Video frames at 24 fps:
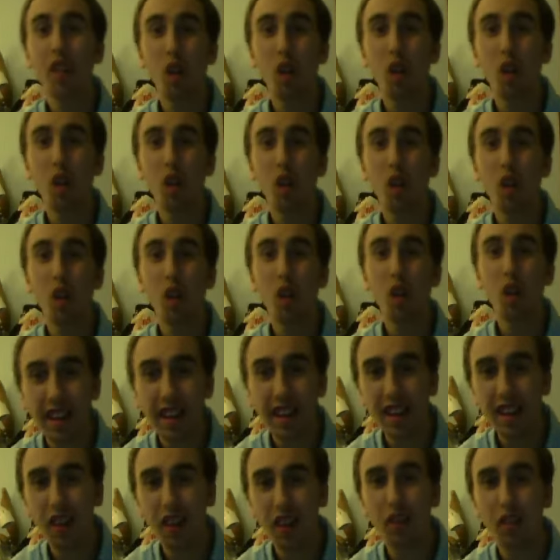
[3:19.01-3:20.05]
Try to
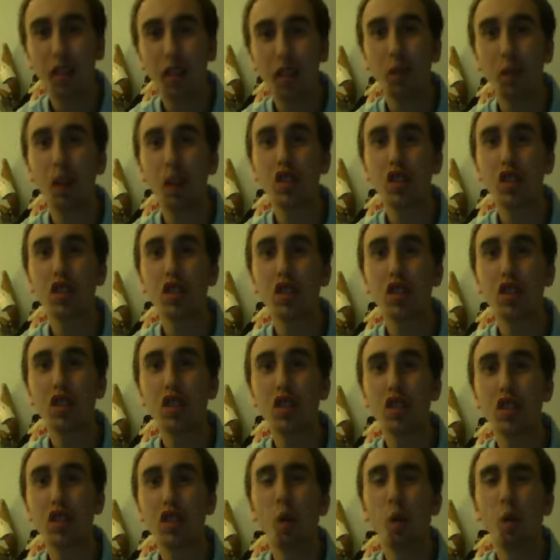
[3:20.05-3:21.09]
think of the most
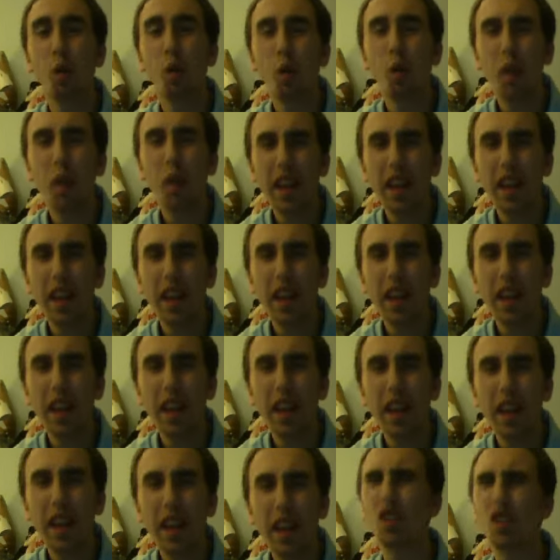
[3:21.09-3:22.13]

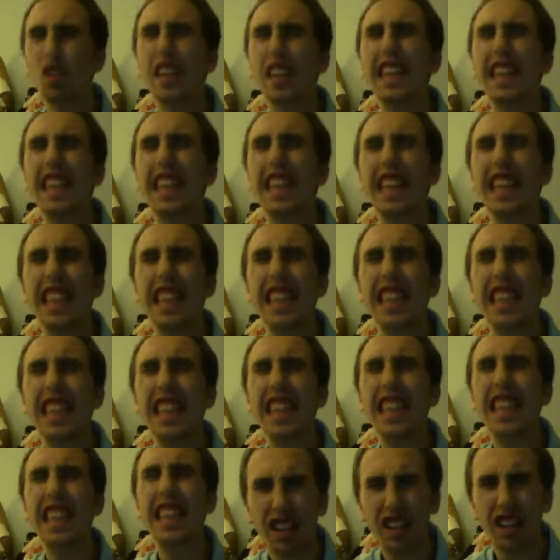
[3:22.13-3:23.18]
weirdest, ridiculous
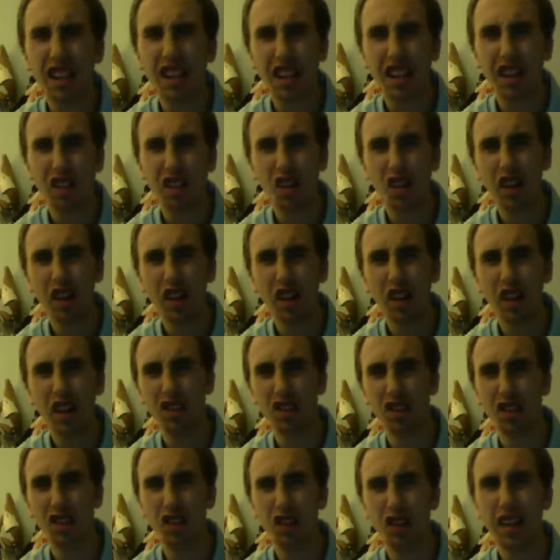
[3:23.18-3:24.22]
ridiculous
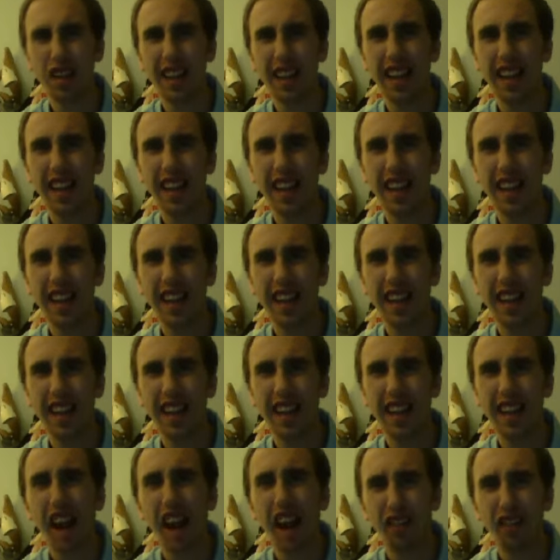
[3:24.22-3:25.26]
questions you can
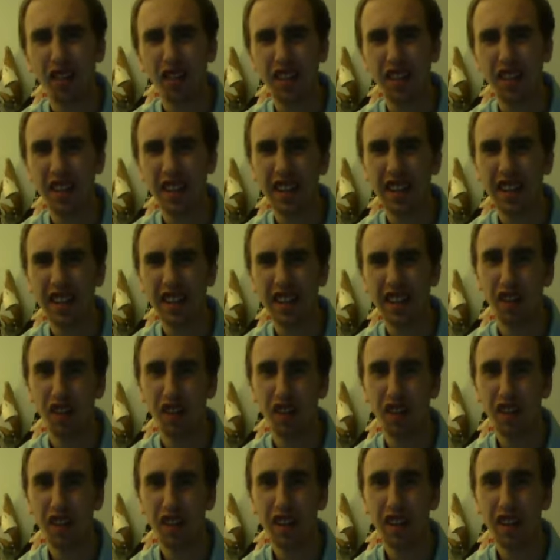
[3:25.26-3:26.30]
ever think of.
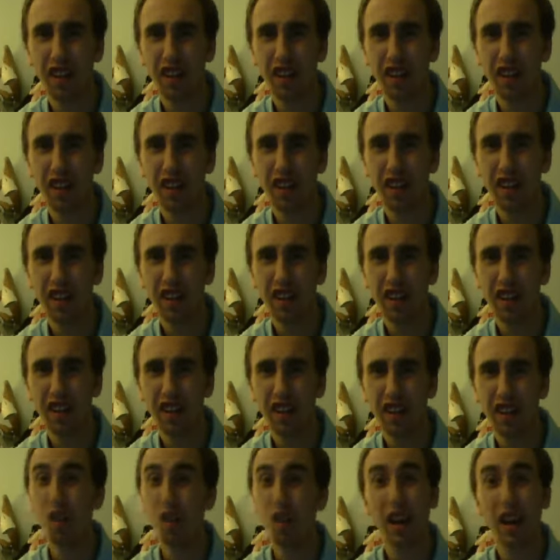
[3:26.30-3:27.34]
I
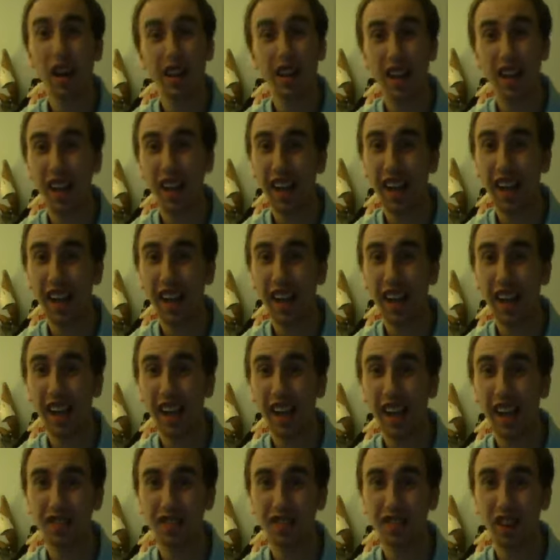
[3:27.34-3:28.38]
swear to God I will
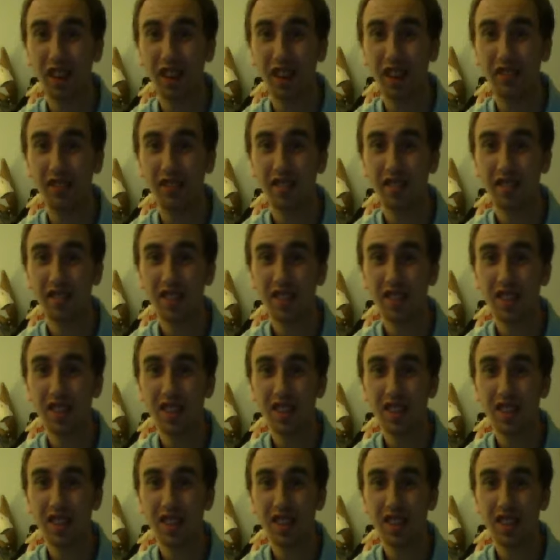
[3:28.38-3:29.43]
answer them.
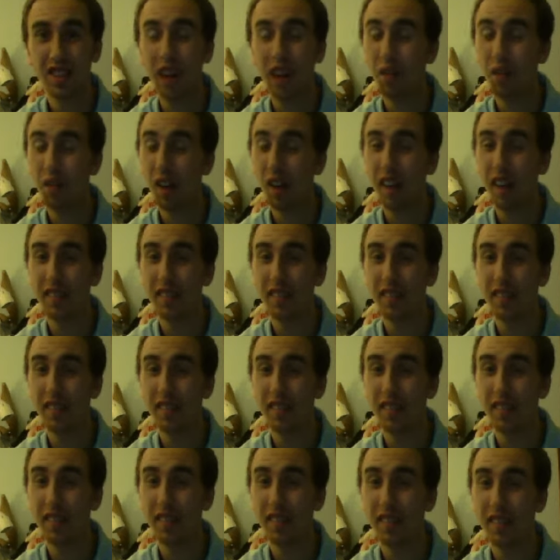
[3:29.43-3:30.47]
I promise.
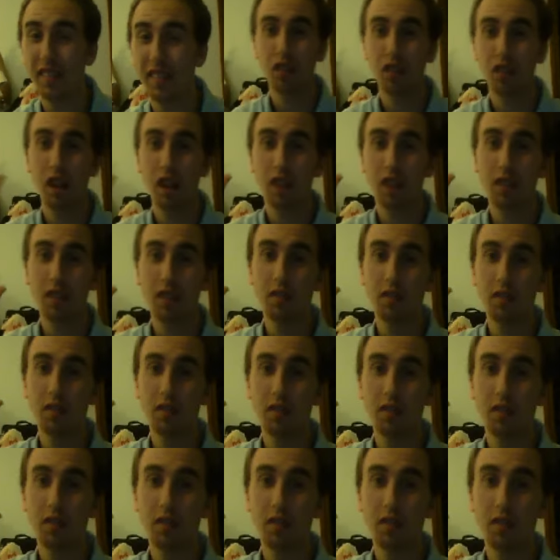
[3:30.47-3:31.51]
Scout's on me.
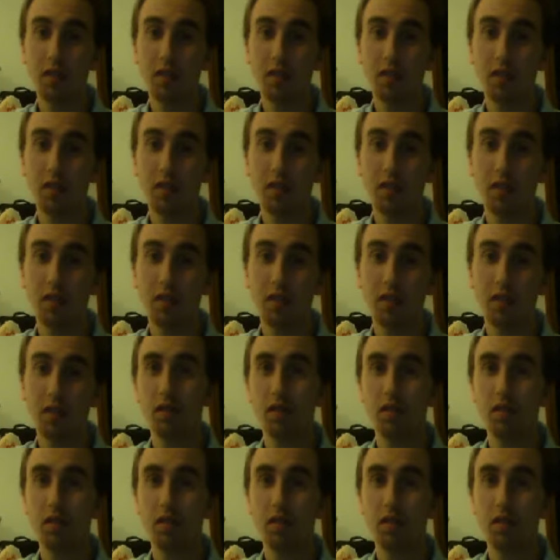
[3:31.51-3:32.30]
No.